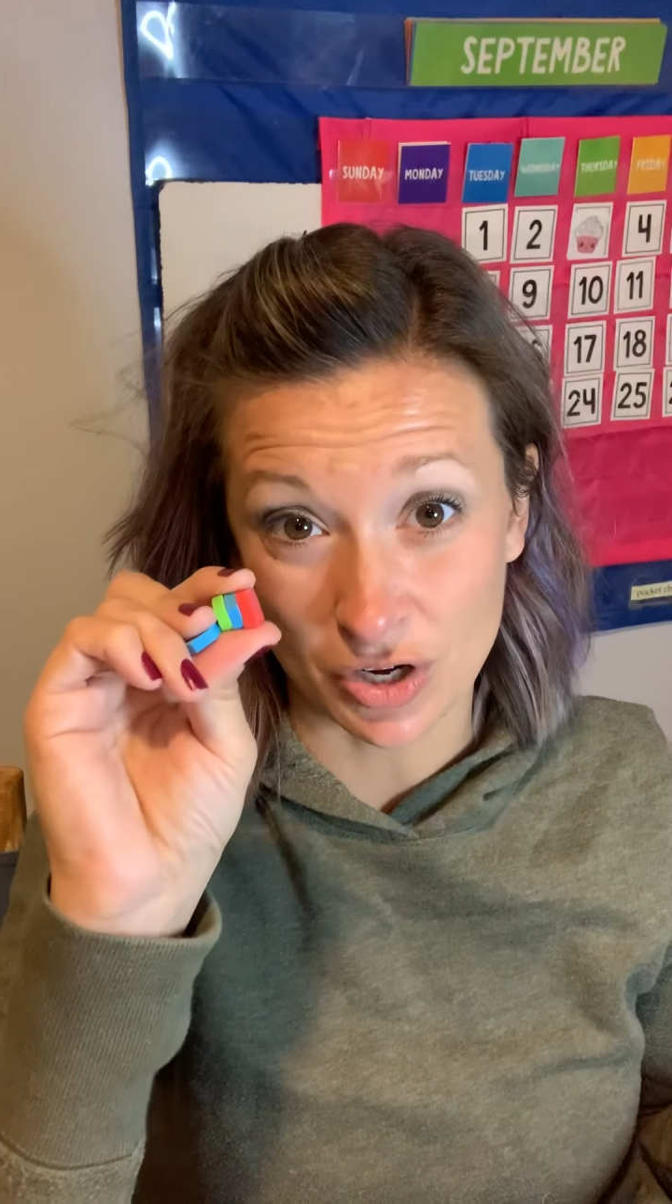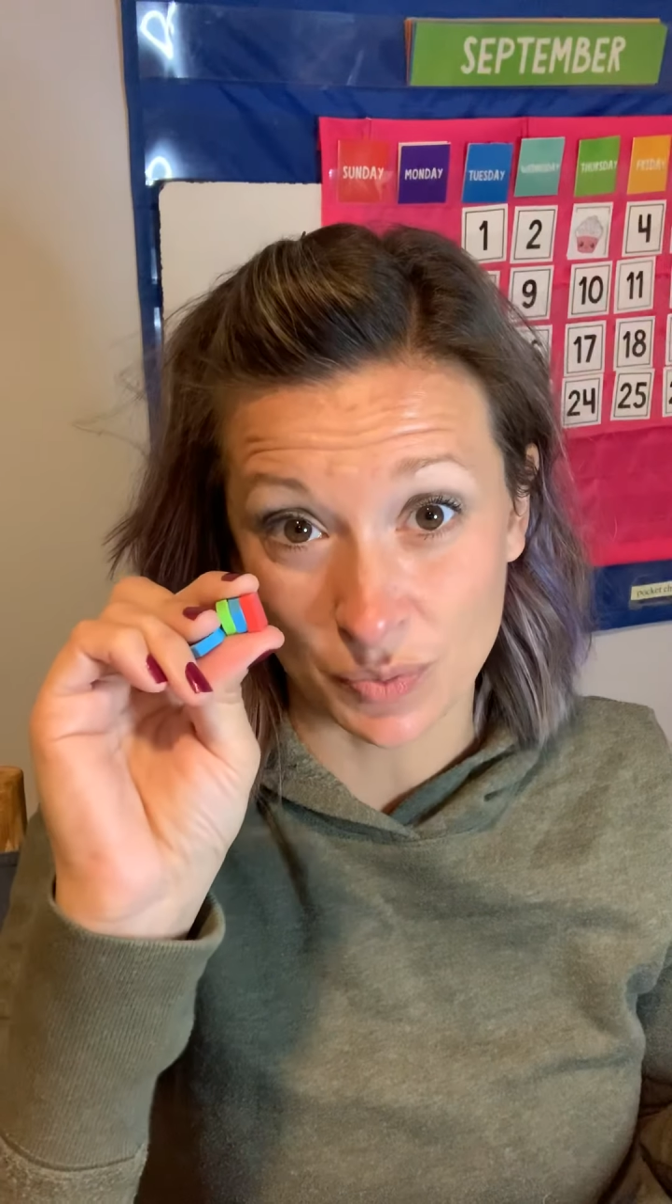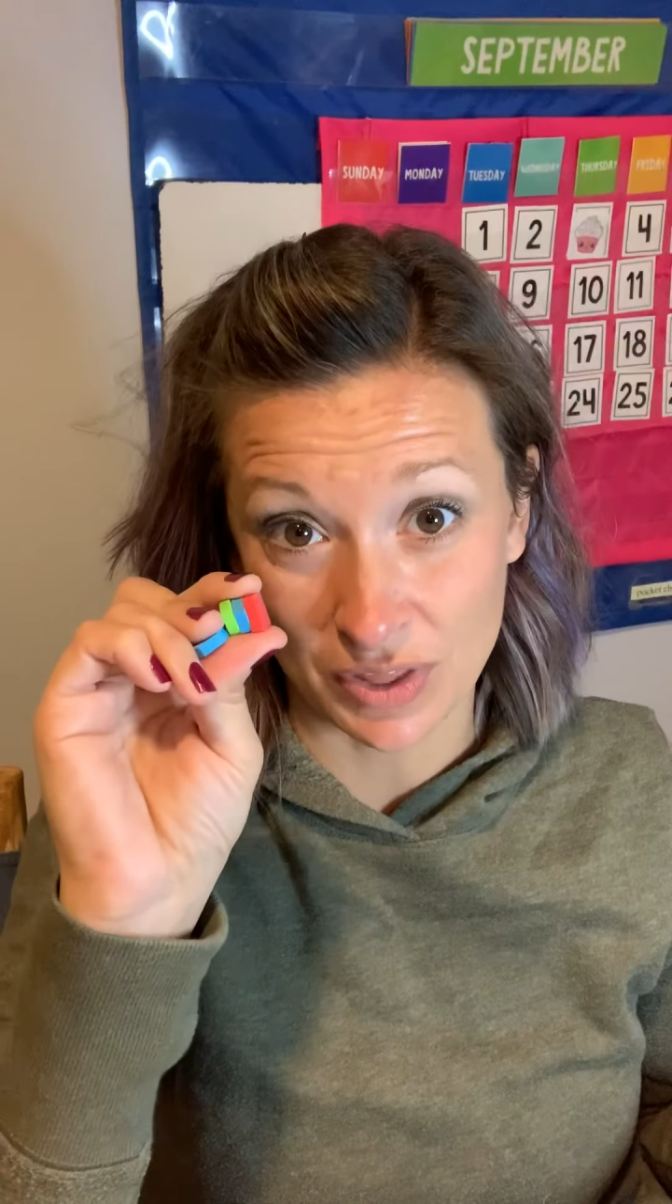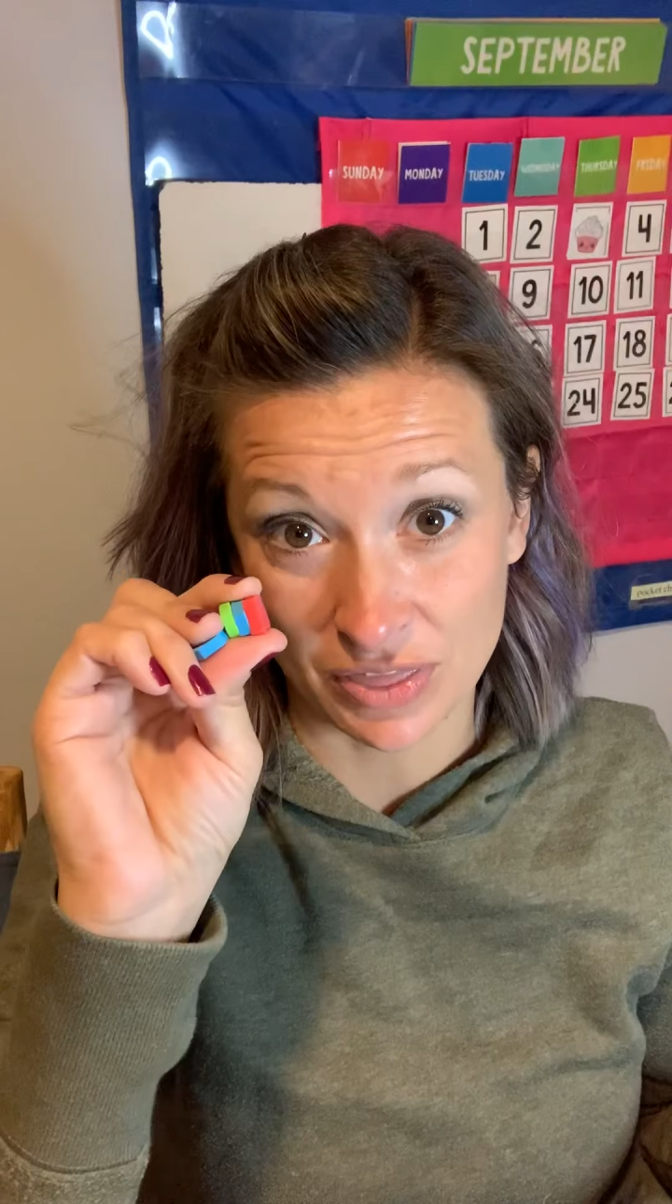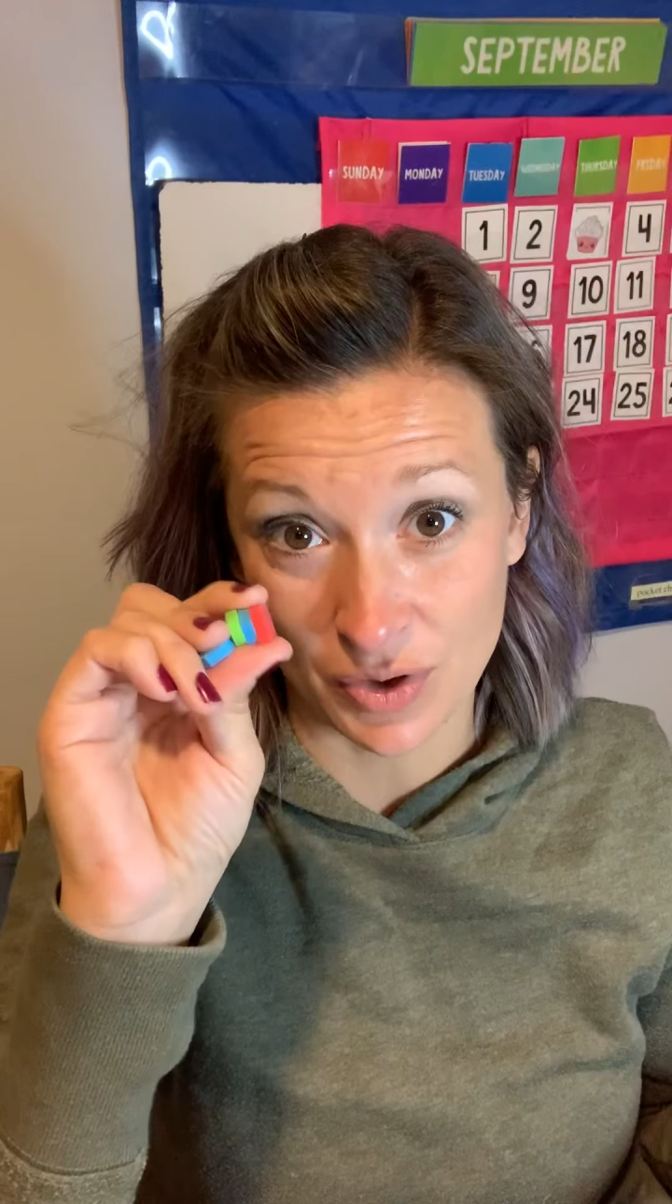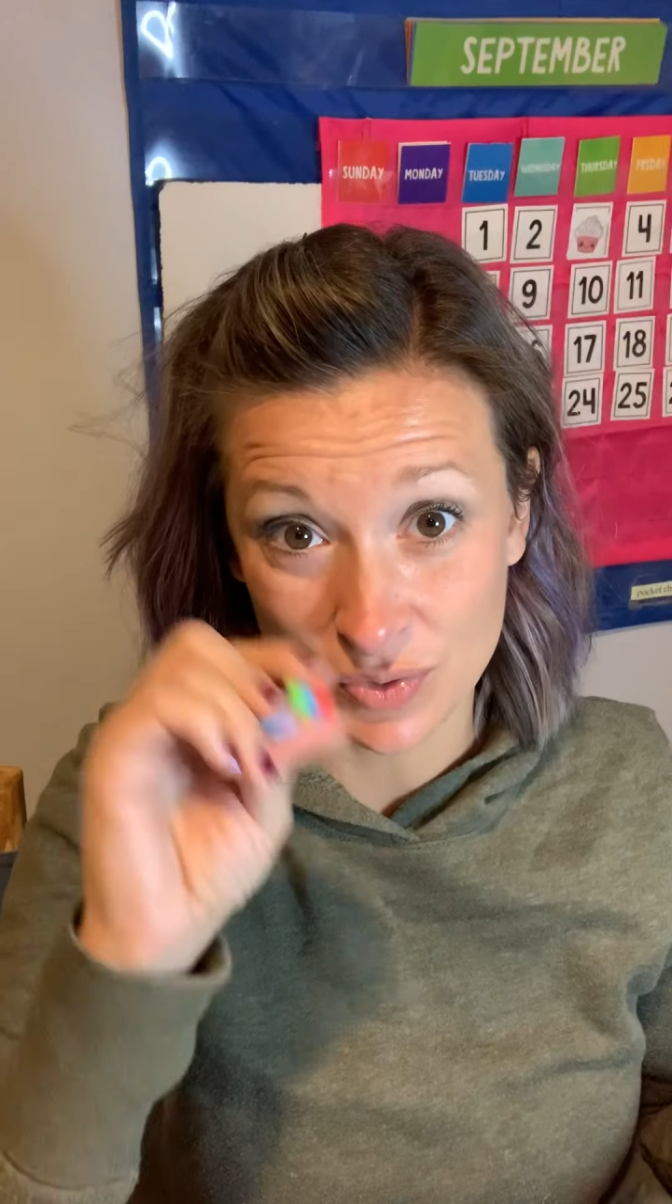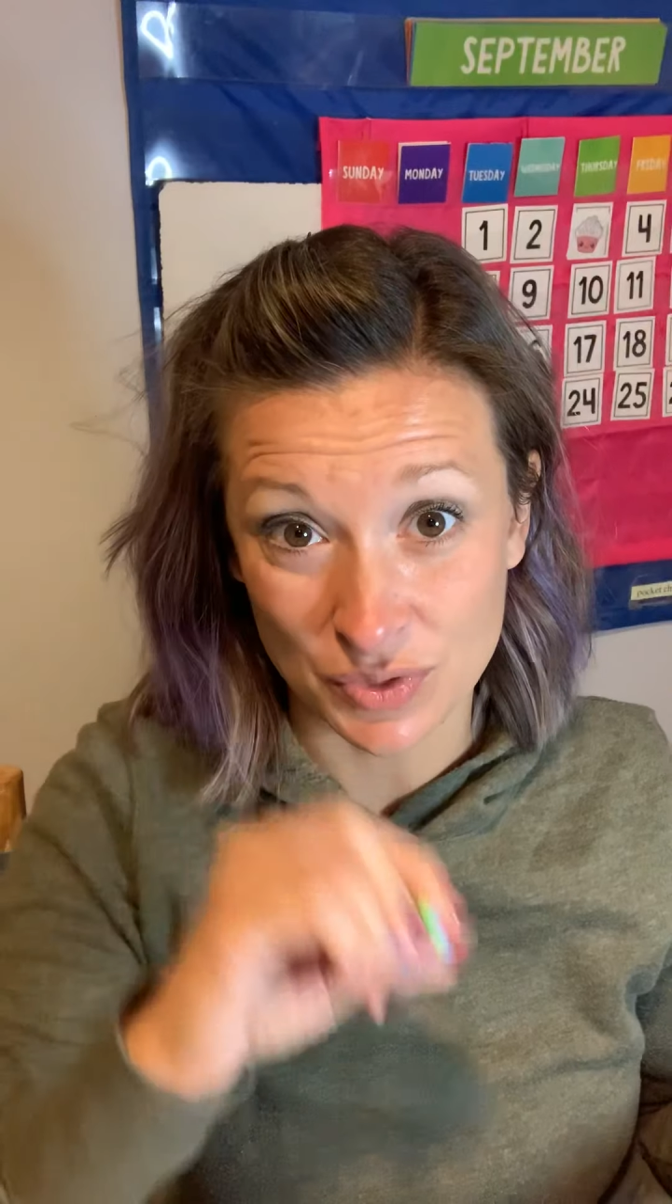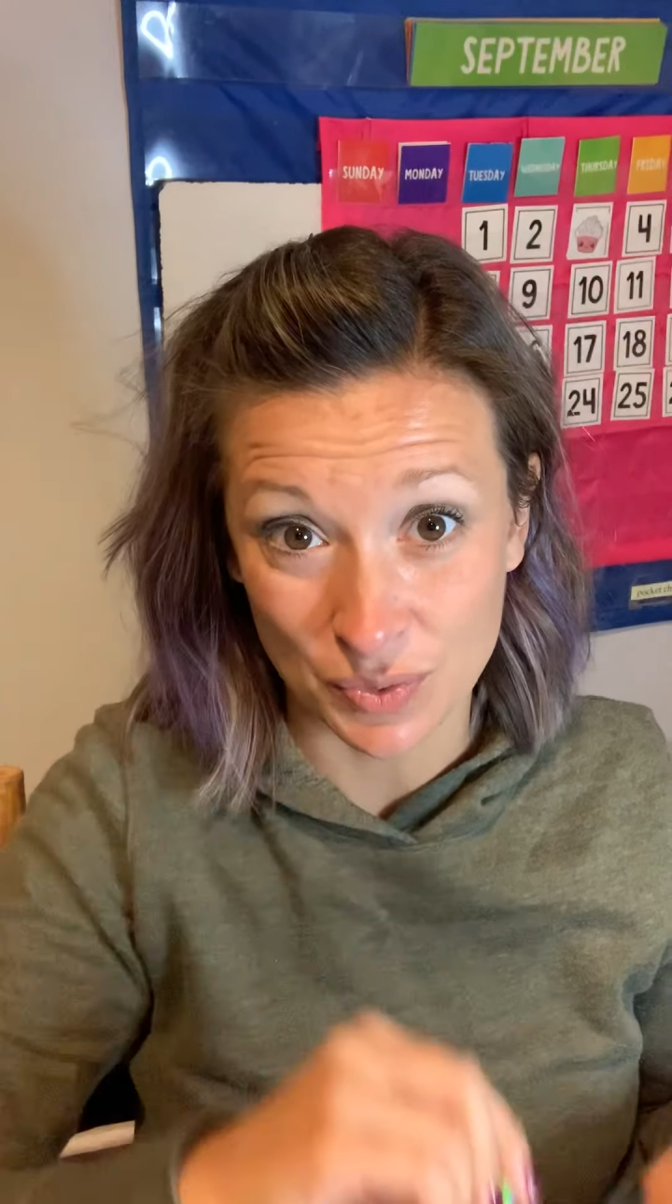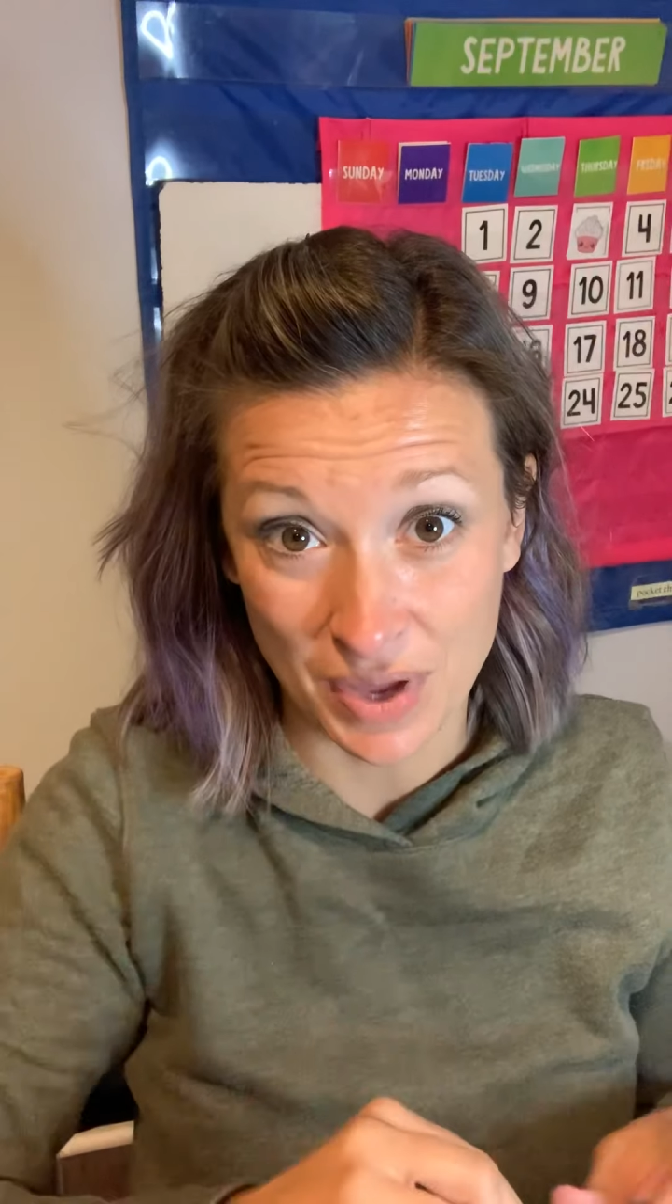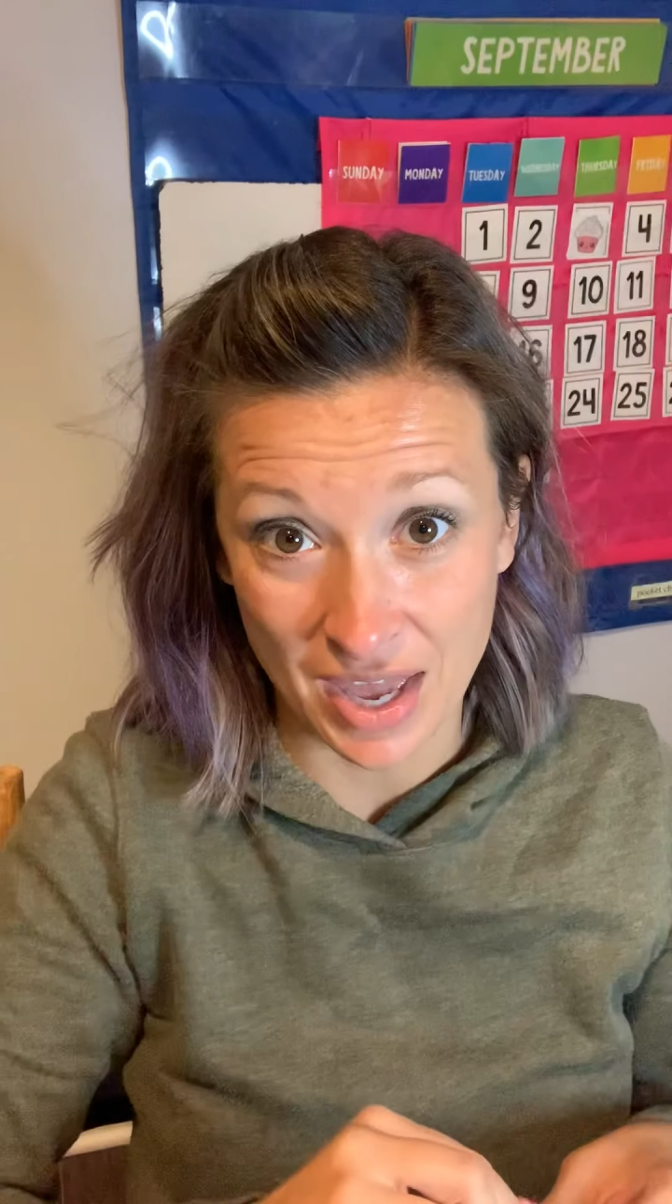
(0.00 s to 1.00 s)
with those,
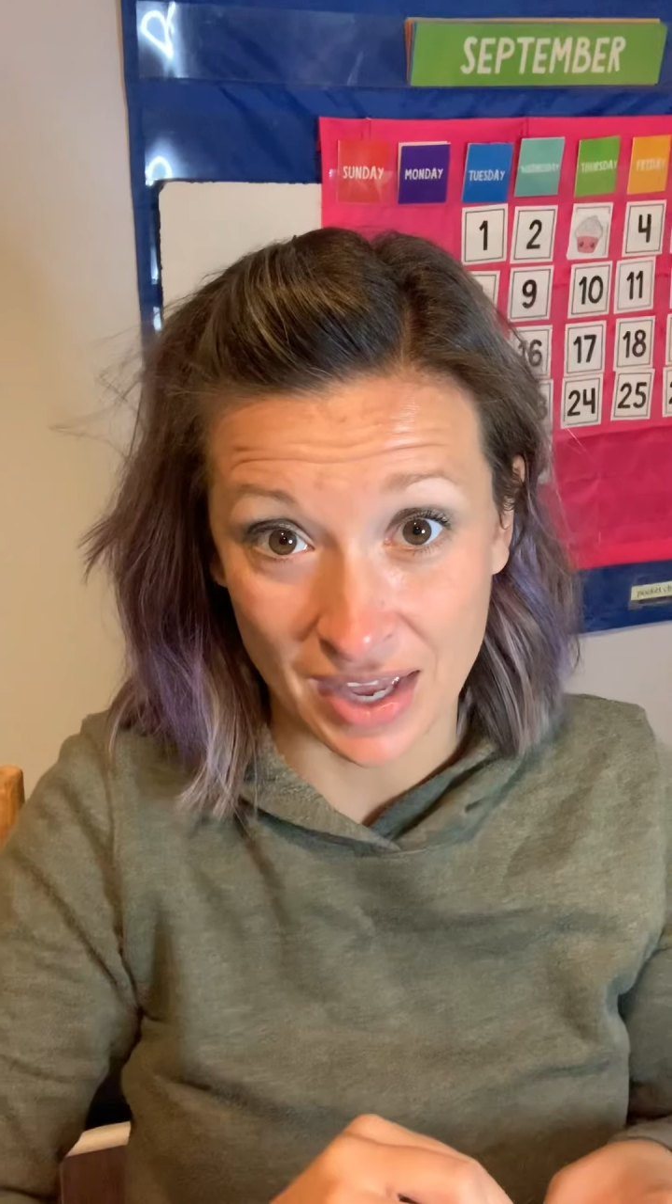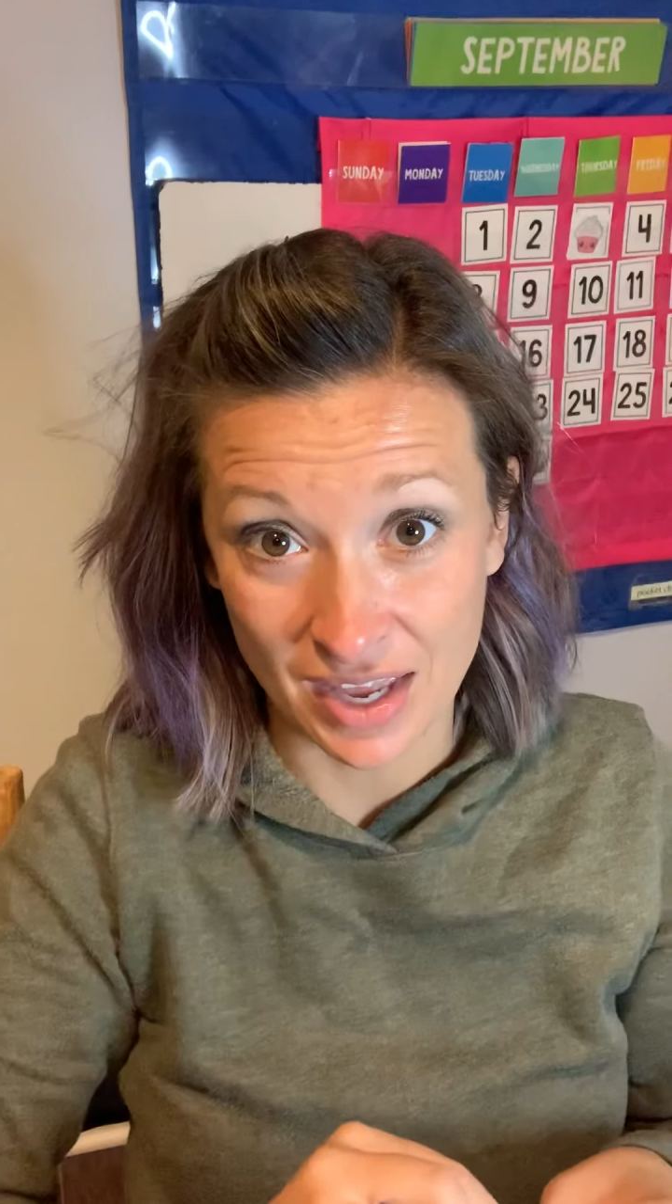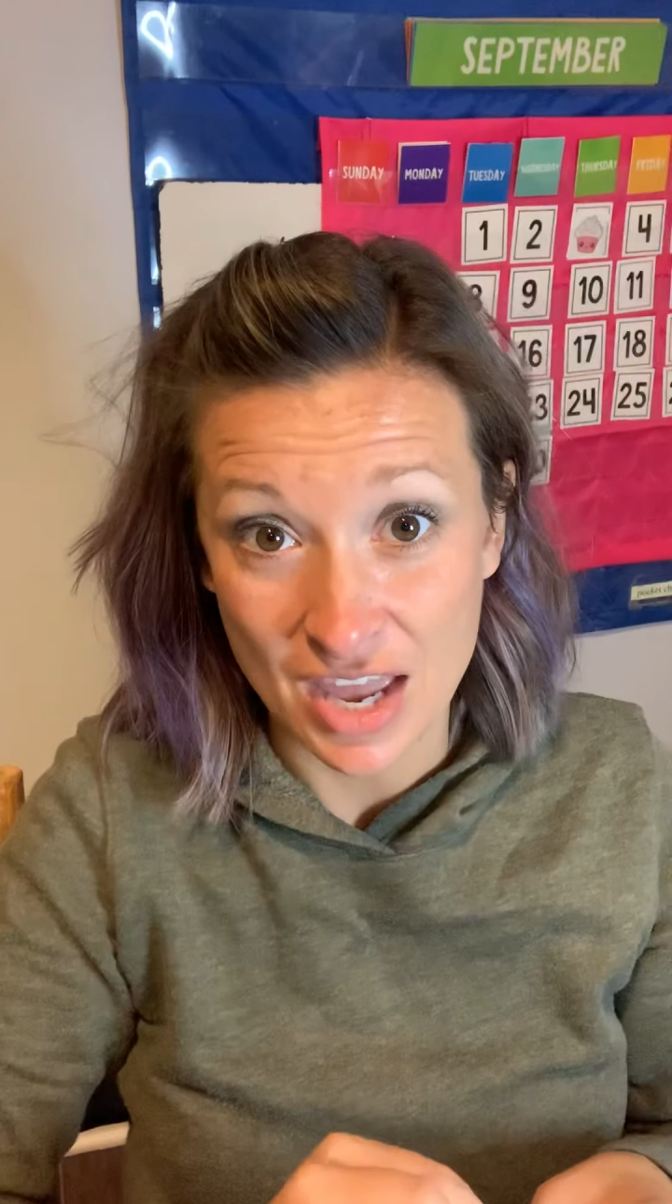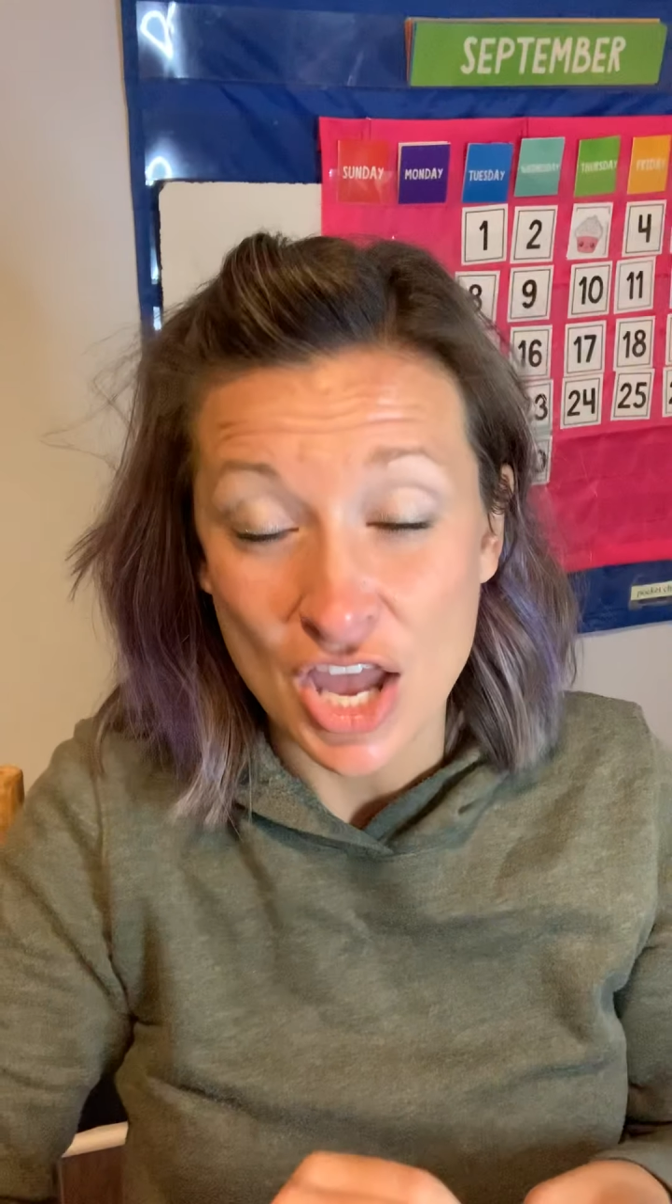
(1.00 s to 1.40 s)
okay?